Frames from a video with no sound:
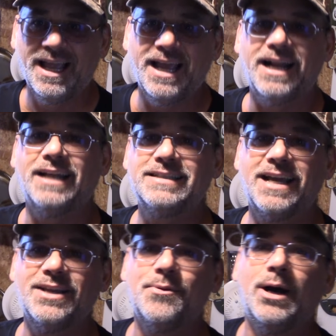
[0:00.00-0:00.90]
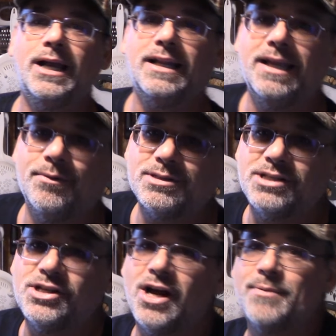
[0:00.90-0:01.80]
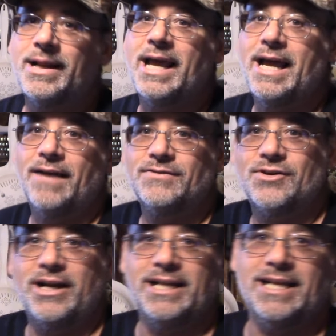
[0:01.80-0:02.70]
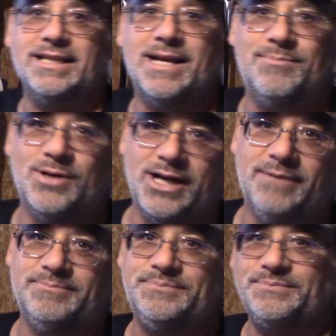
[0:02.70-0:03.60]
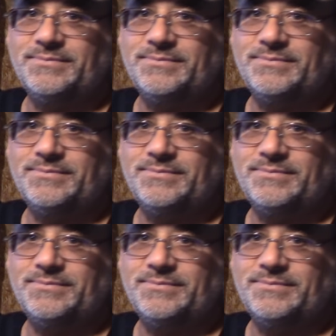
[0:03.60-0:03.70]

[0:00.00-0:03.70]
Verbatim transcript: And i tell you what, it was a job and a half trying to get that put up.